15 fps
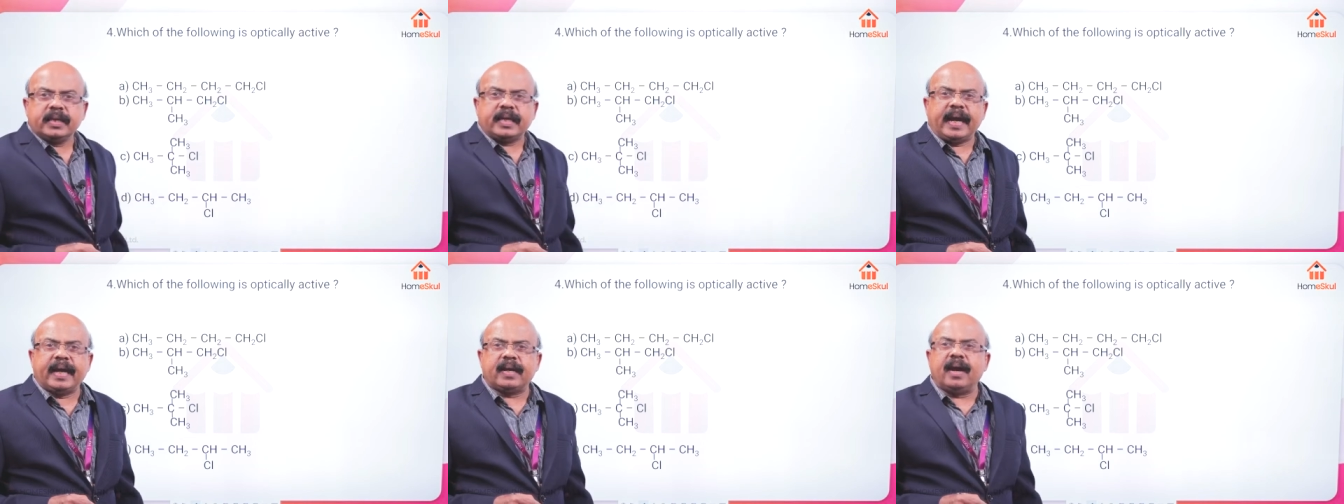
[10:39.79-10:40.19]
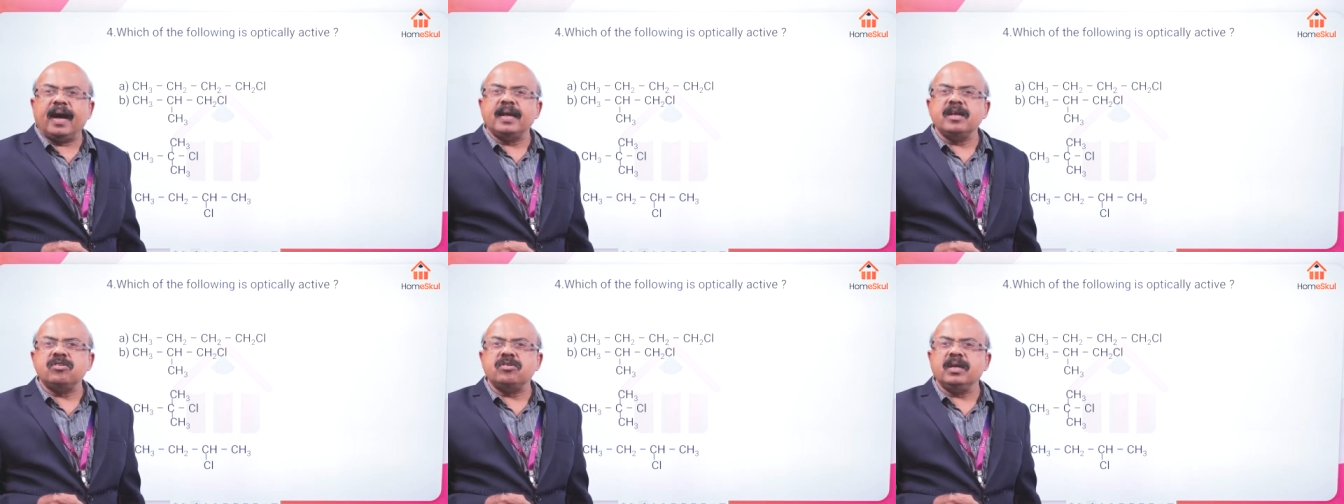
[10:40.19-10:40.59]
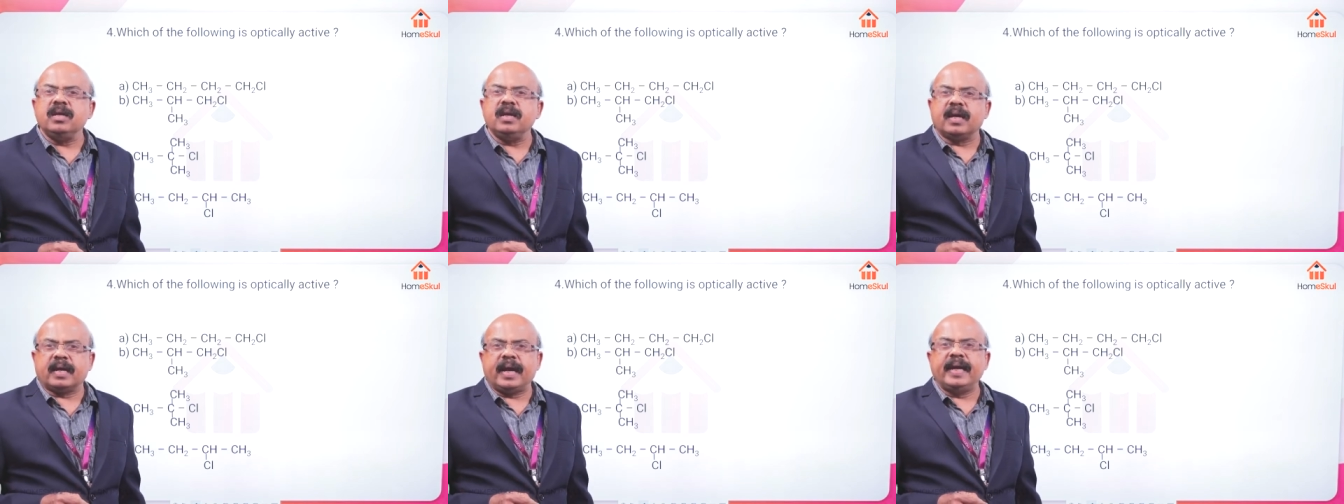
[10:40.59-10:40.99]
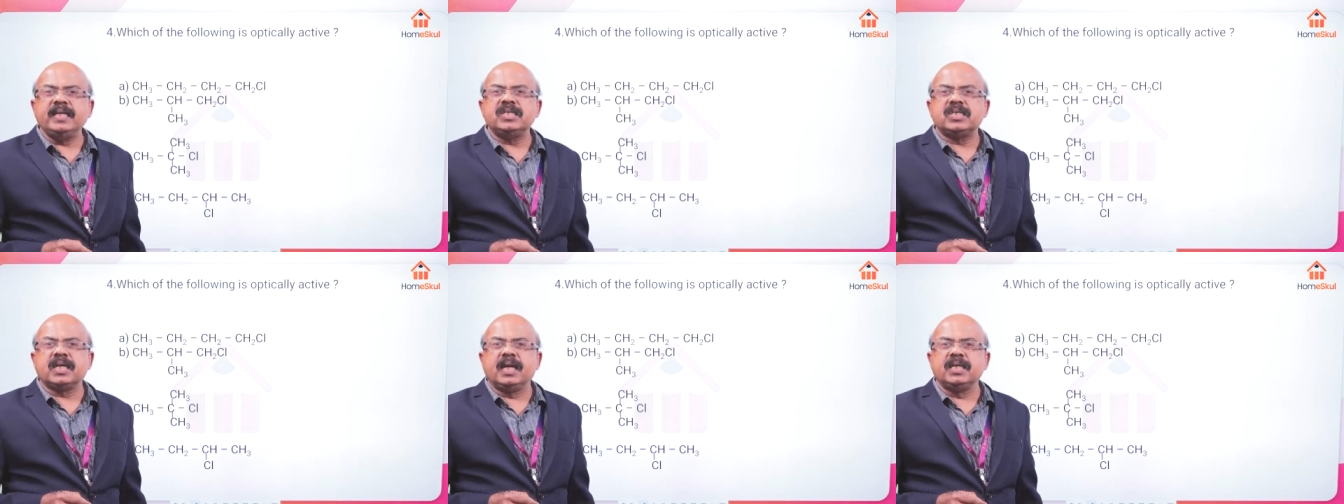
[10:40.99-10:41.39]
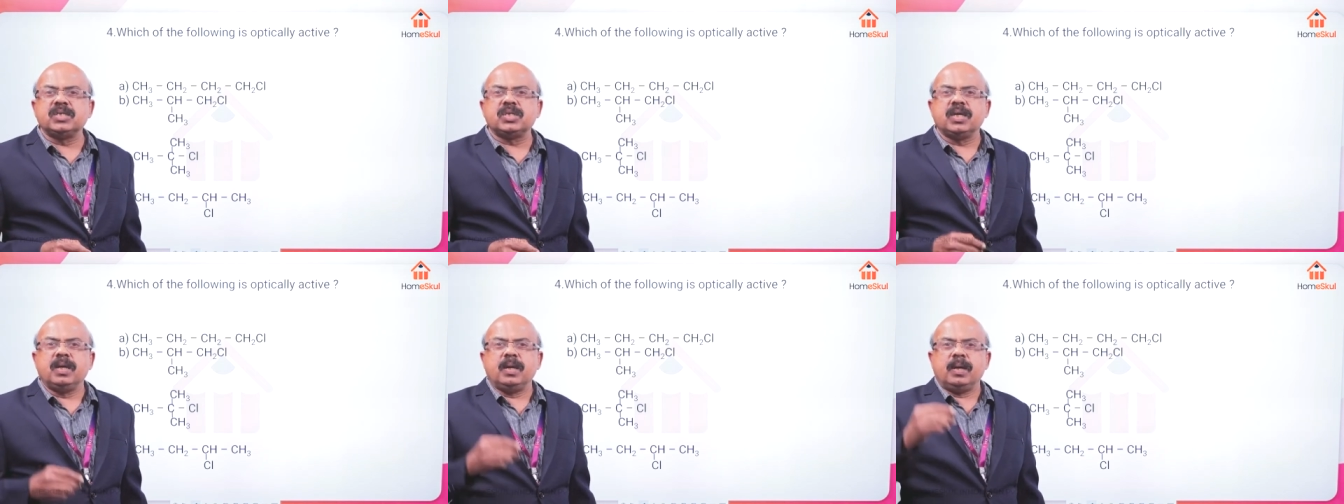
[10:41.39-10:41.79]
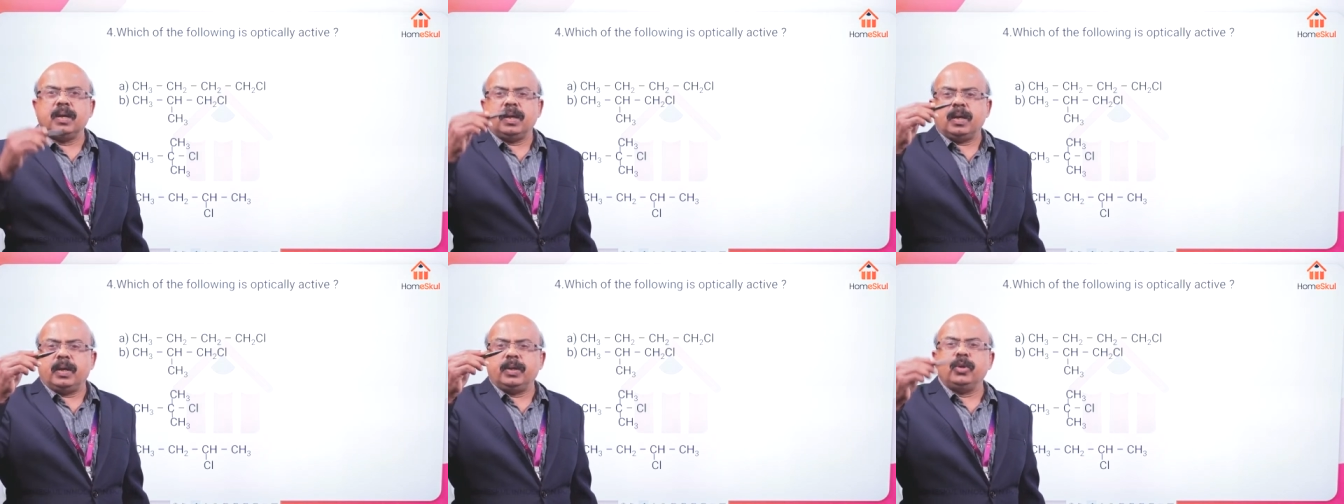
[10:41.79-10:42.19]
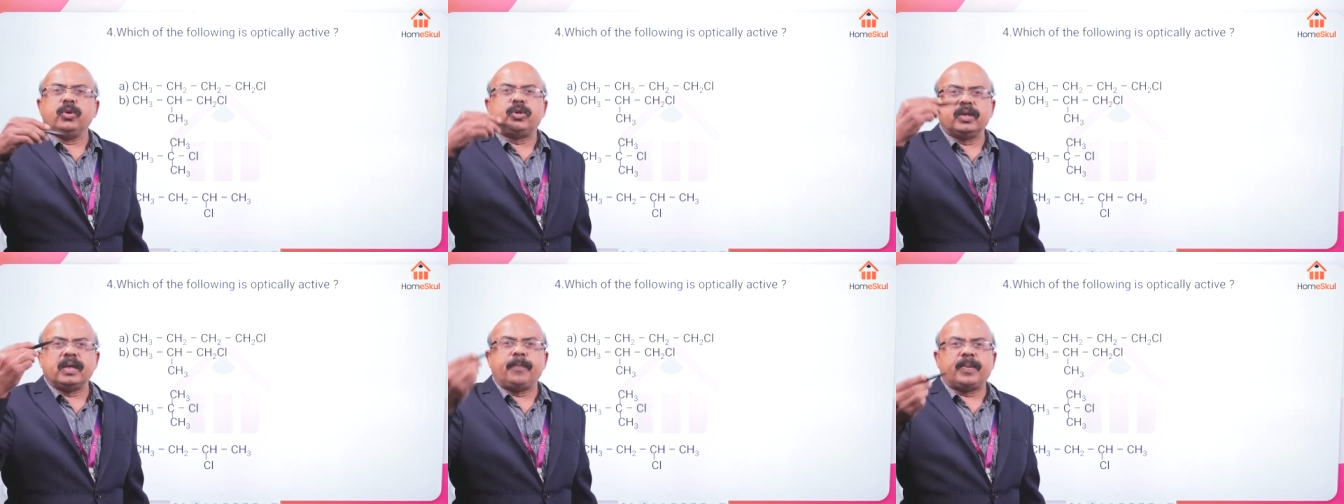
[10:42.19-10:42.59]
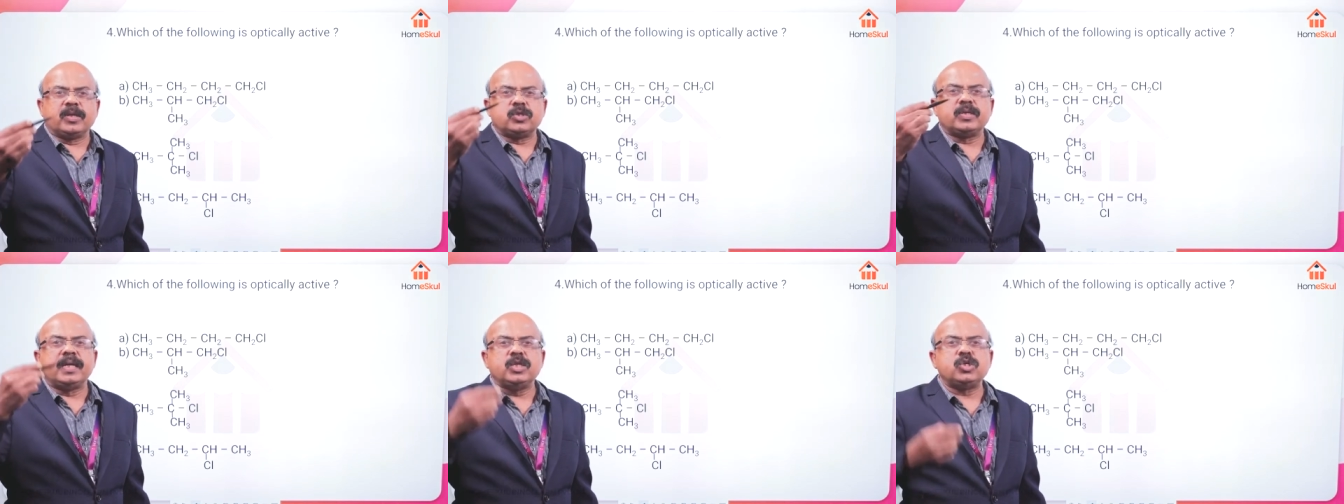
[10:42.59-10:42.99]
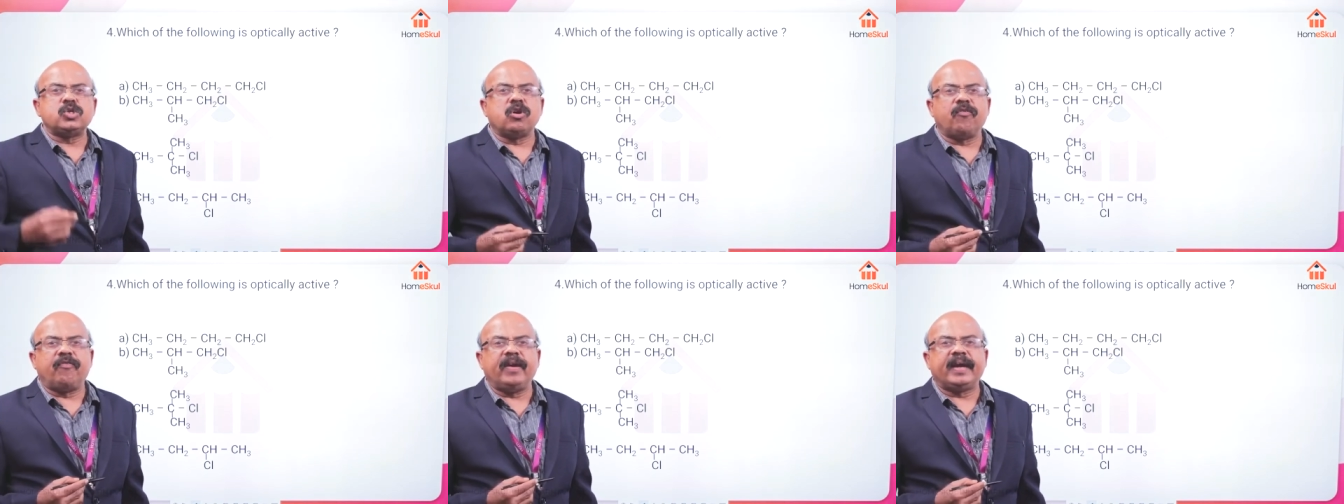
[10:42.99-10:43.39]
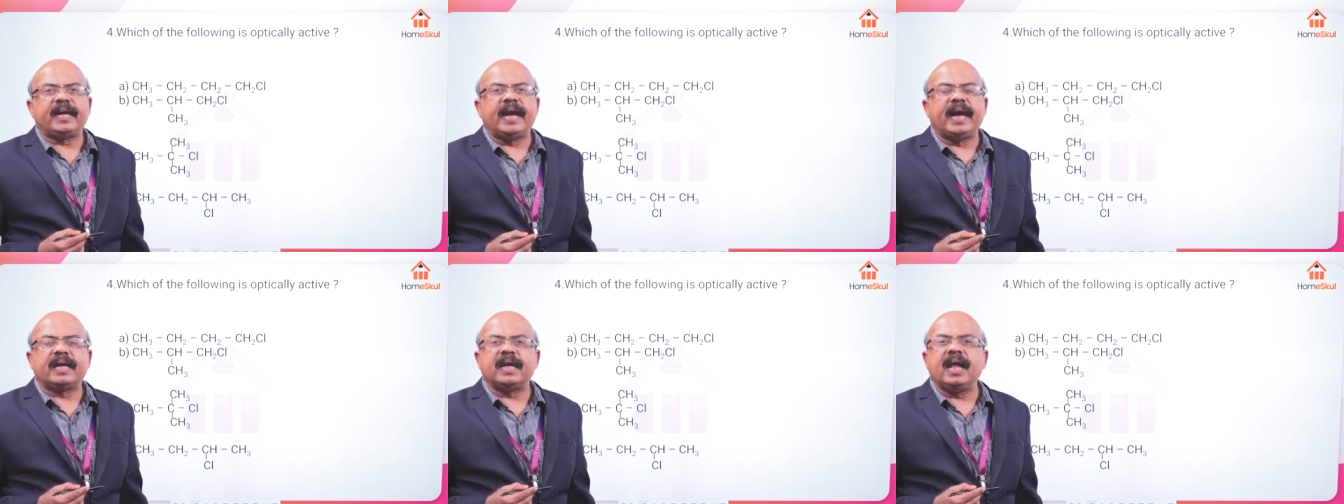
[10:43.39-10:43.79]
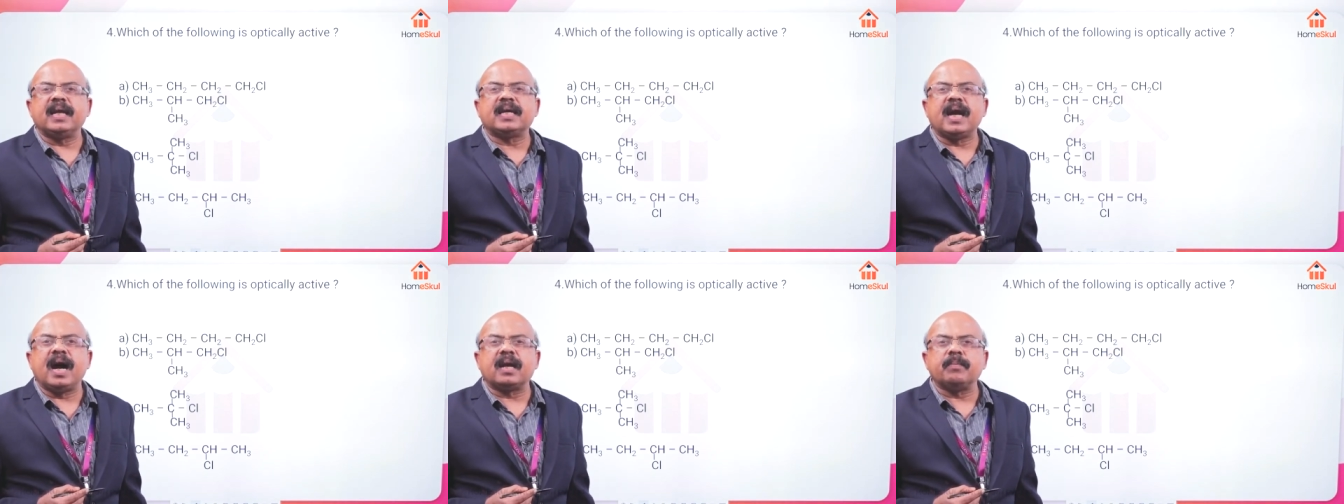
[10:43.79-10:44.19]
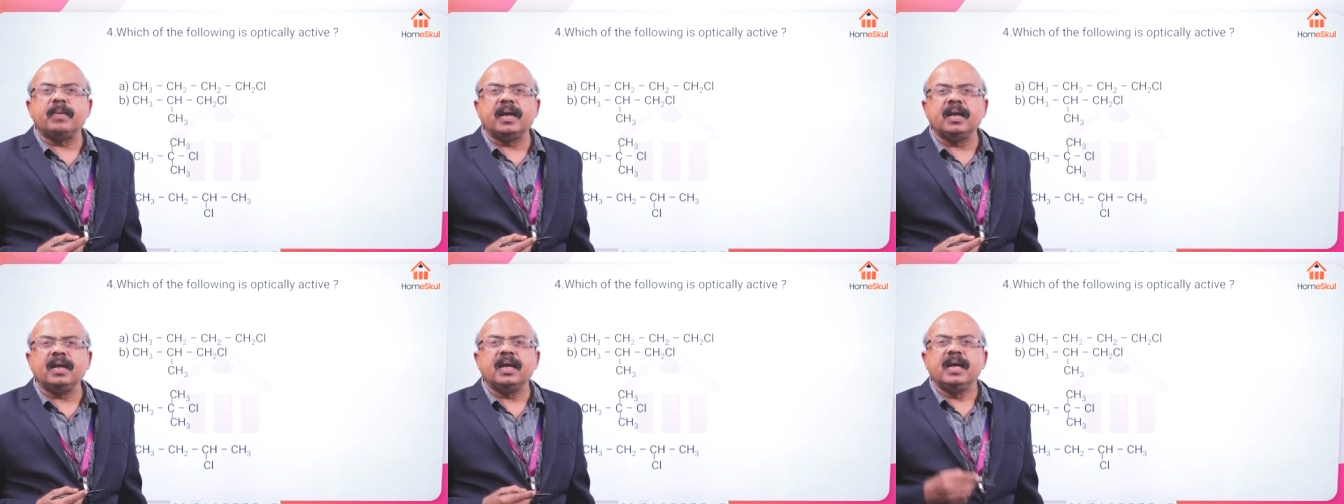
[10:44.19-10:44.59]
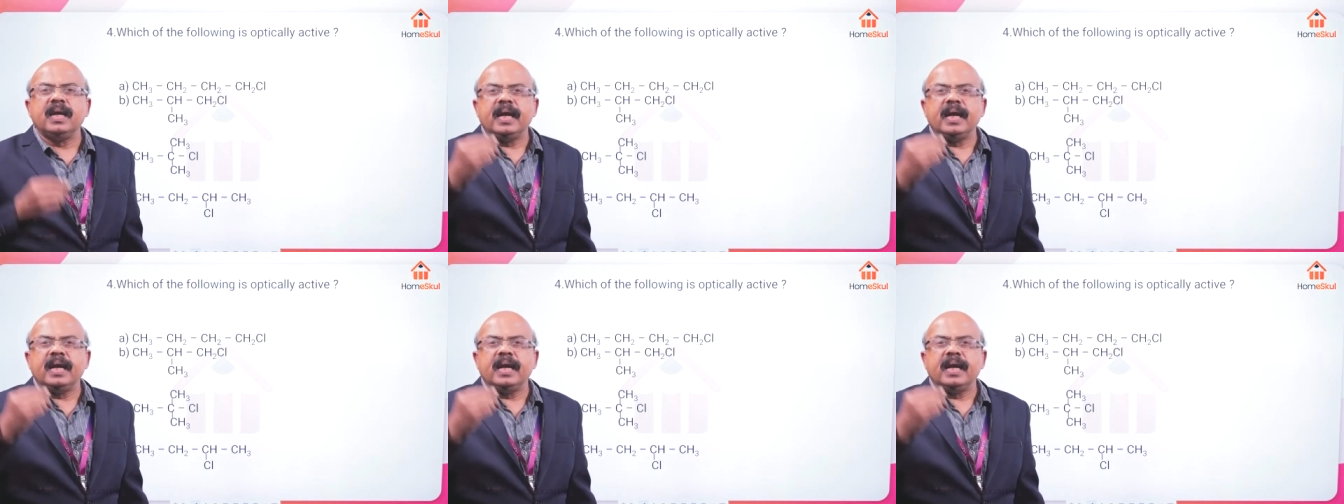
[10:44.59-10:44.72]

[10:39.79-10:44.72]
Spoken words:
chirality arises due to the presence of a chiral carbon.